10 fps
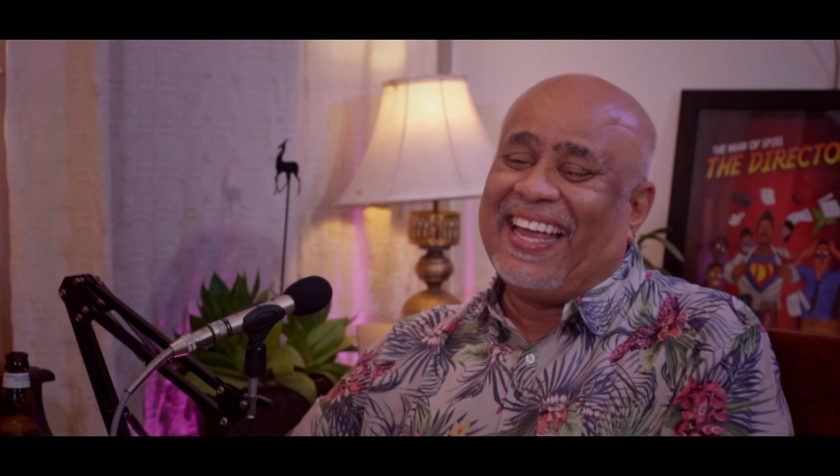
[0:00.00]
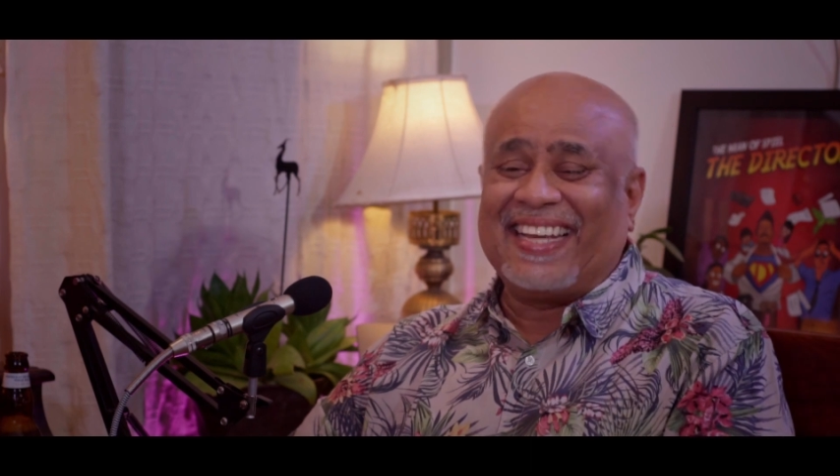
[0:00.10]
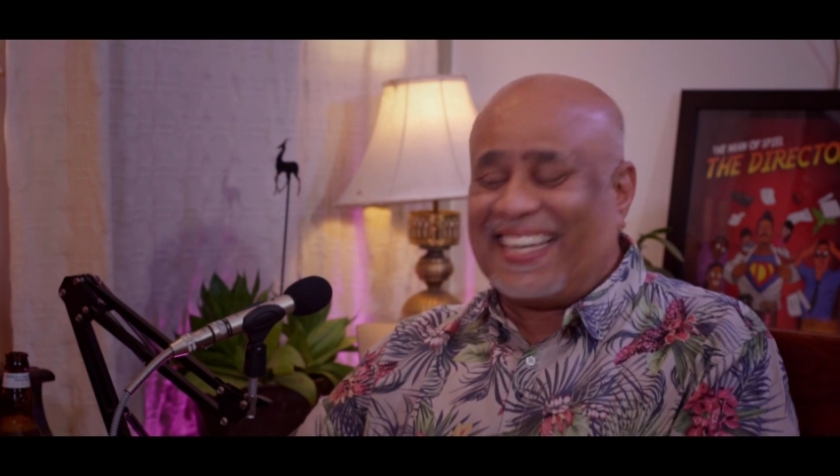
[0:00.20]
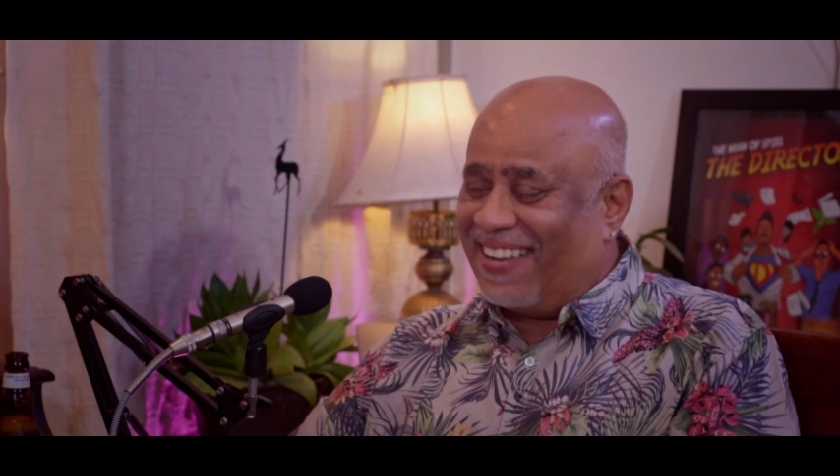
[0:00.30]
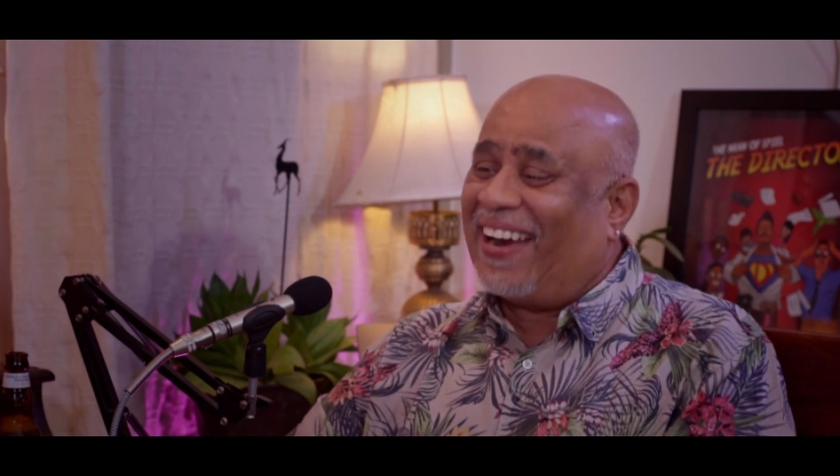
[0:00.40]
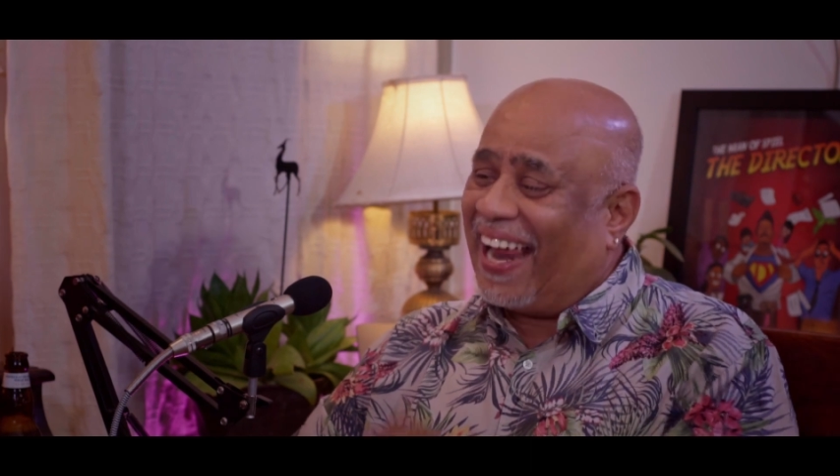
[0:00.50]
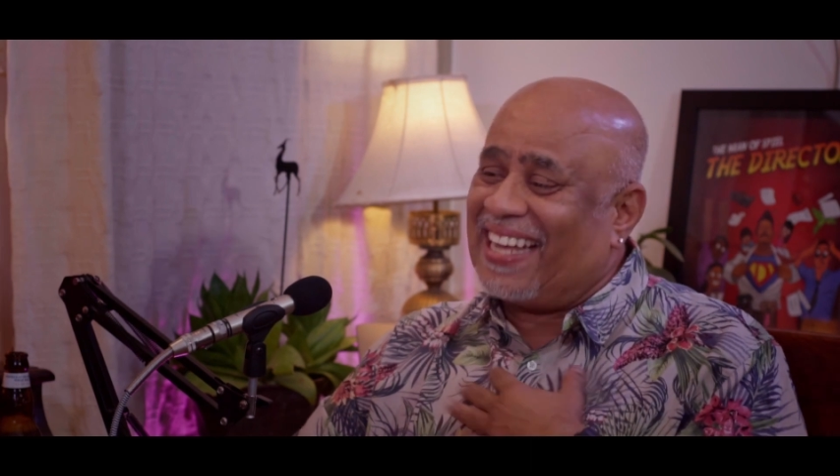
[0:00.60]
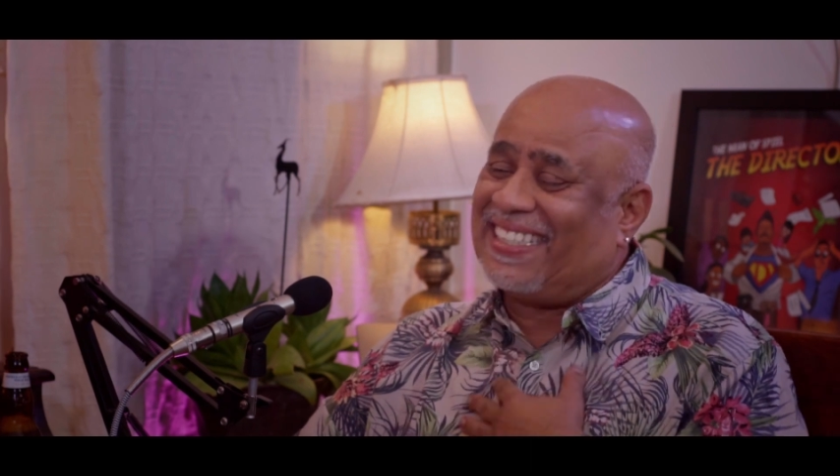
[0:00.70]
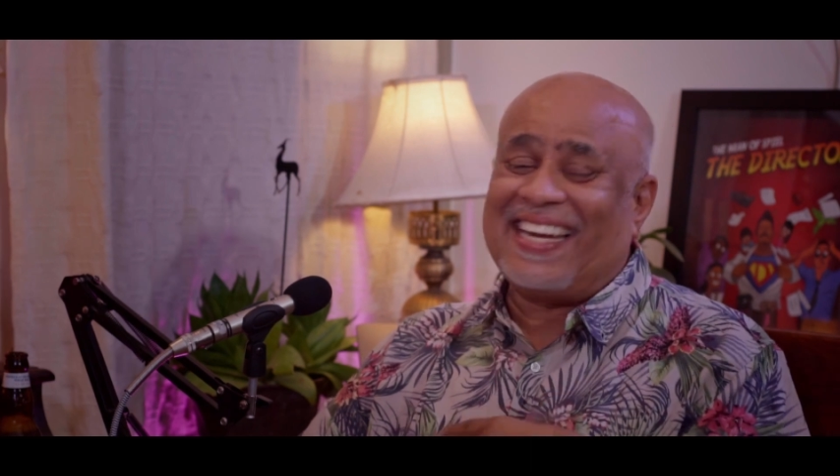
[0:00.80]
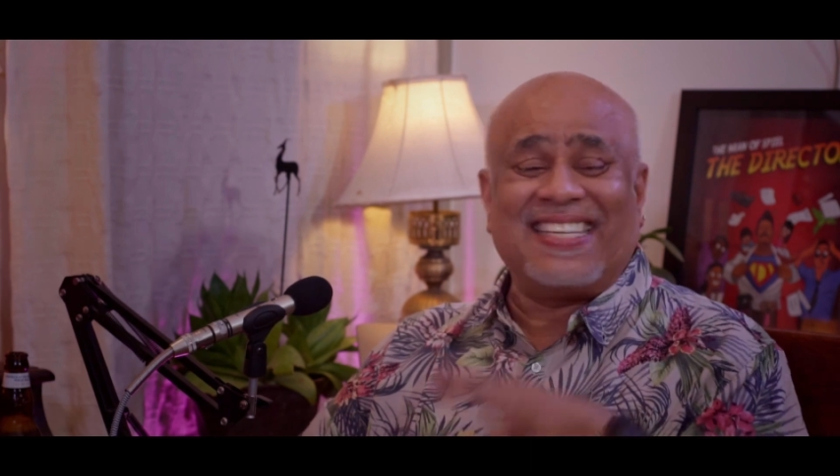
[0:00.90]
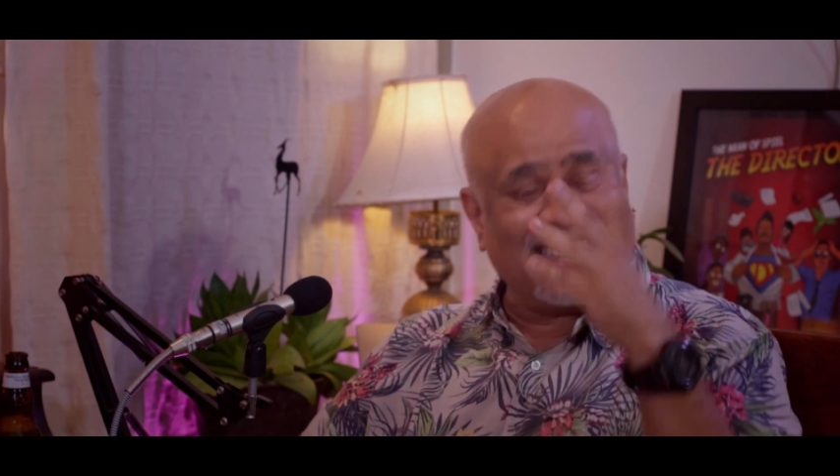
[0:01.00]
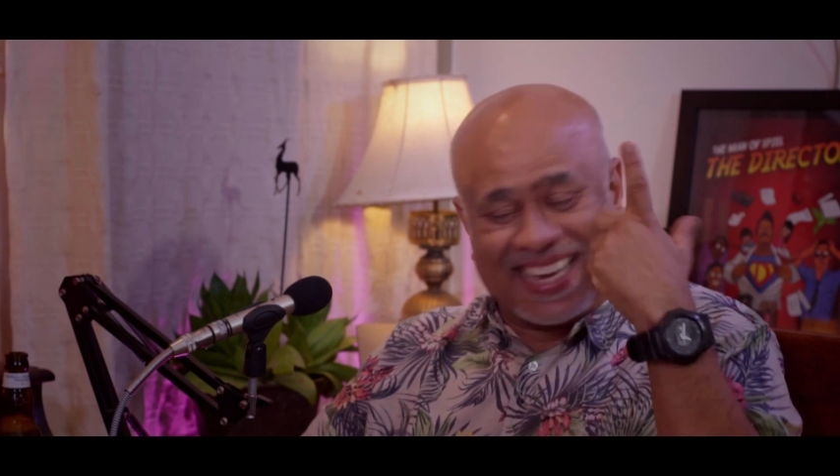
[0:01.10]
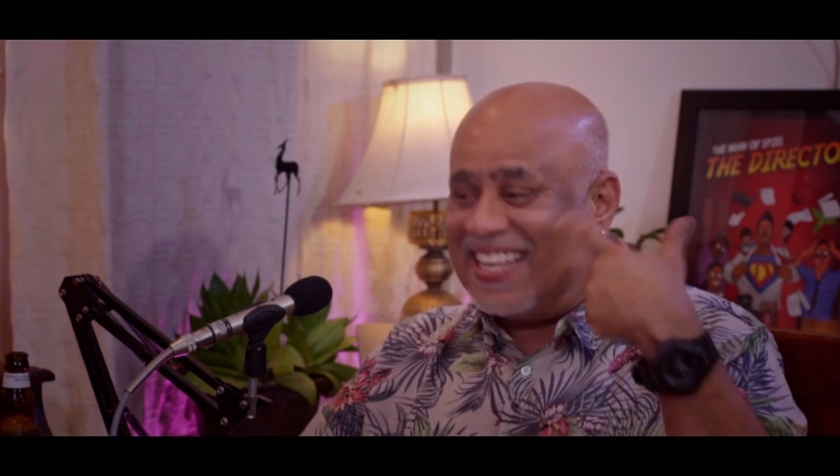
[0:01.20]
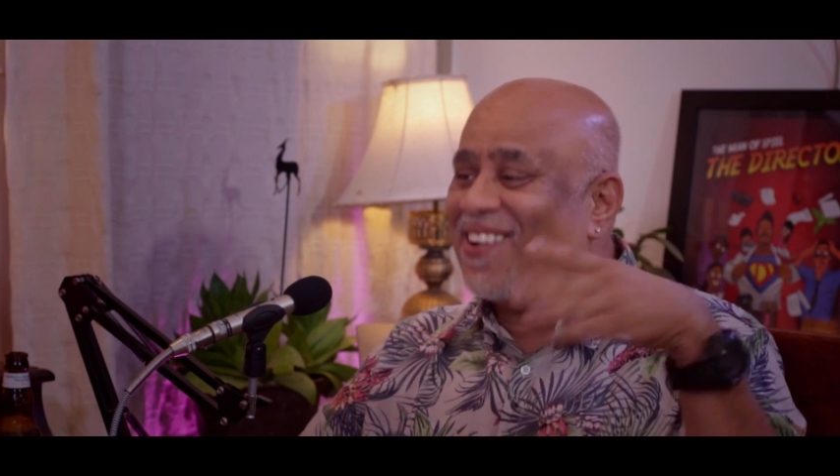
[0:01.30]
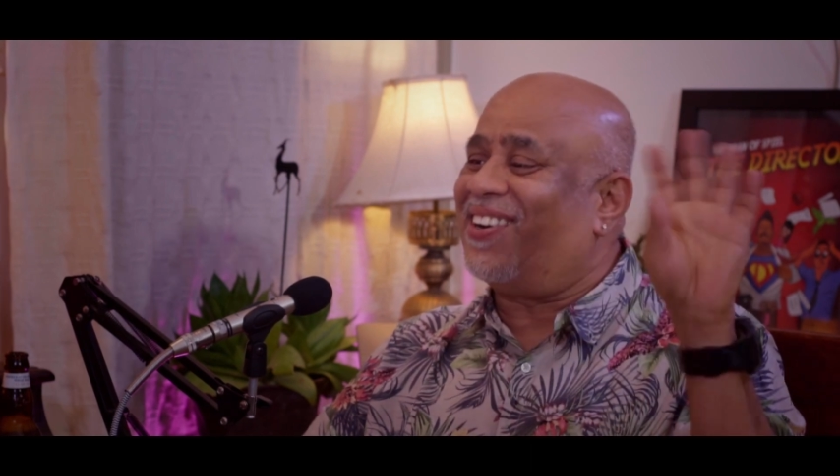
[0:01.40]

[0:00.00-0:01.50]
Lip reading: He said, even I like Chinese, and then he